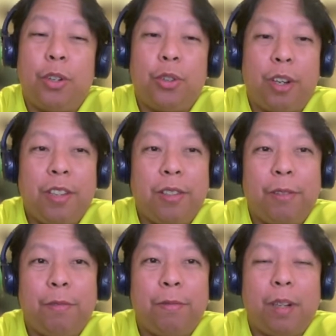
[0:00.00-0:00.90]
choice
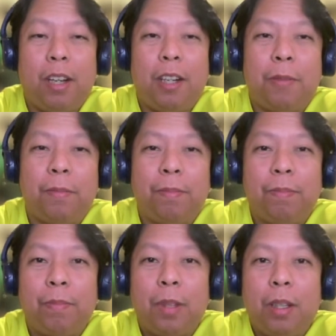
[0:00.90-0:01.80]
of
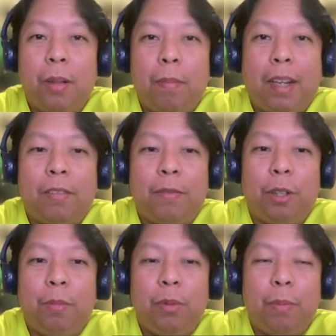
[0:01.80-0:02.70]

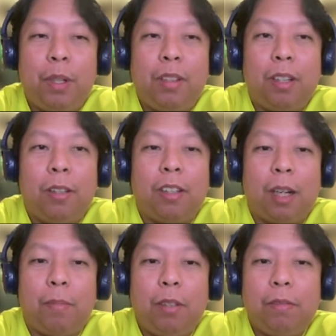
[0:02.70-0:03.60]
platform to build on
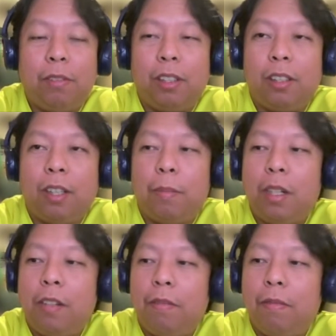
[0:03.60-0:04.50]
top of, because I
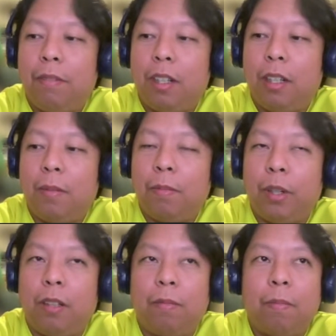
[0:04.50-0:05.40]
believe well,
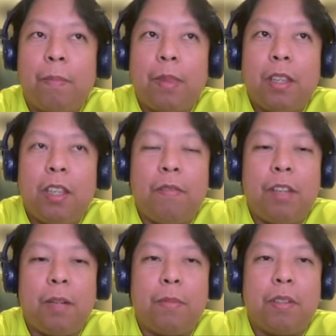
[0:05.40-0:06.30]

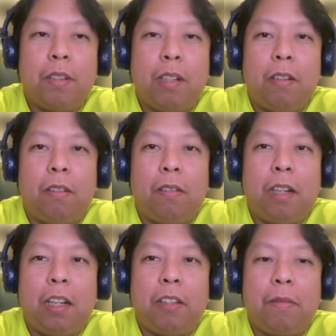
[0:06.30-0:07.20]
EVM is still
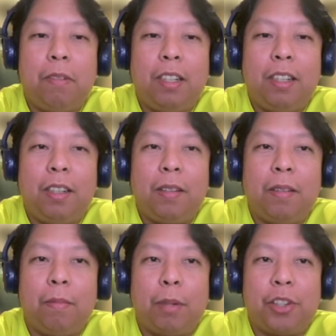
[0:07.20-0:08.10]
relatively
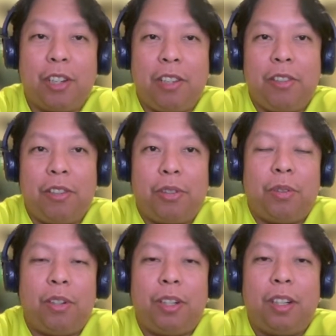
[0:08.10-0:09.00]
much easier
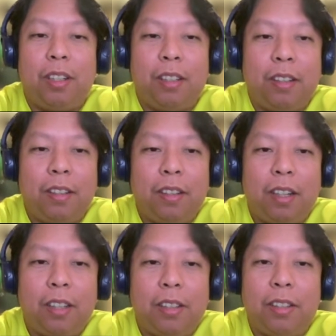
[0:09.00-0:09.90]
to learn than the
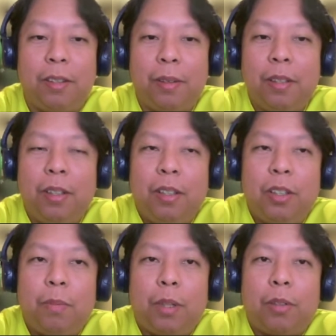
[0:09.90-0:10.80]
other
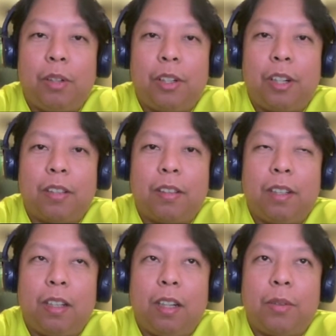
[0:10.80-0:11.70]
smart
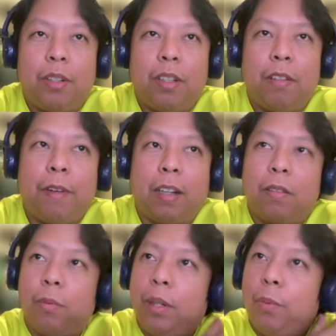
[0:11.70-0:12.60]
contracting language. In
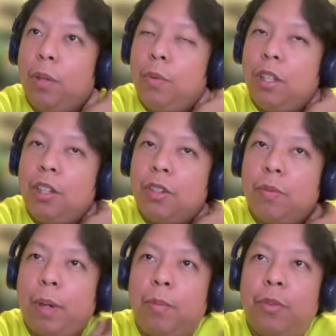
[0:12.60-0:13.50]
fact, when we
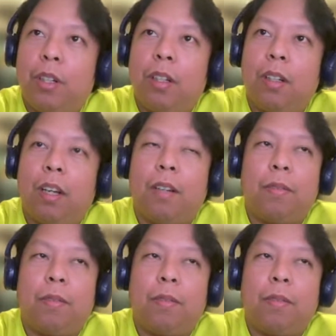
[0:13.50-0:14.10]
teach Web3,